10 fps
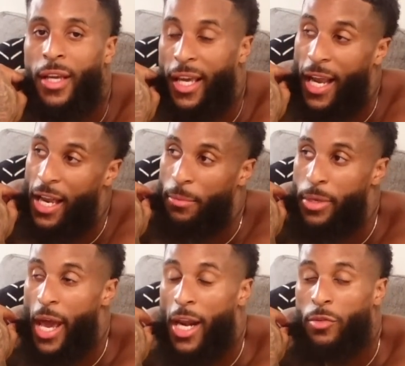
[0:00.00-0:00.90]
And I, to
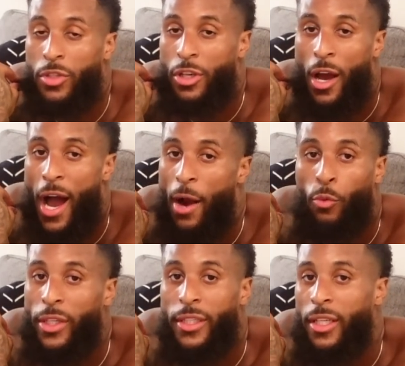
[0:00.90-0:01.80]
be honest with y'all, I
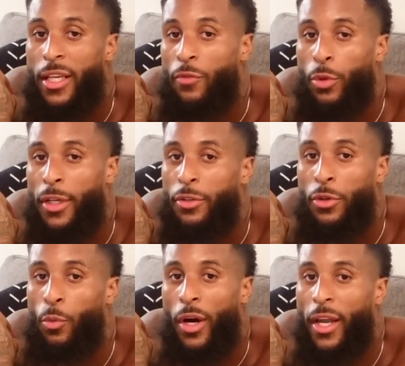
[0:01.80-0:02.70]
really didn't even want to do
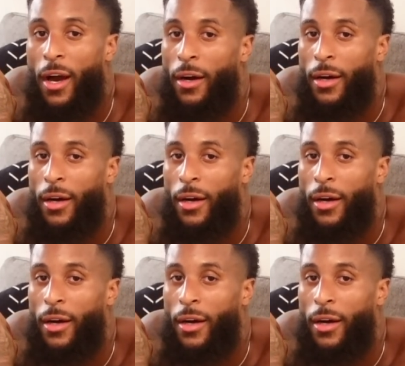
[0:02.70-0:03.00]
the workout.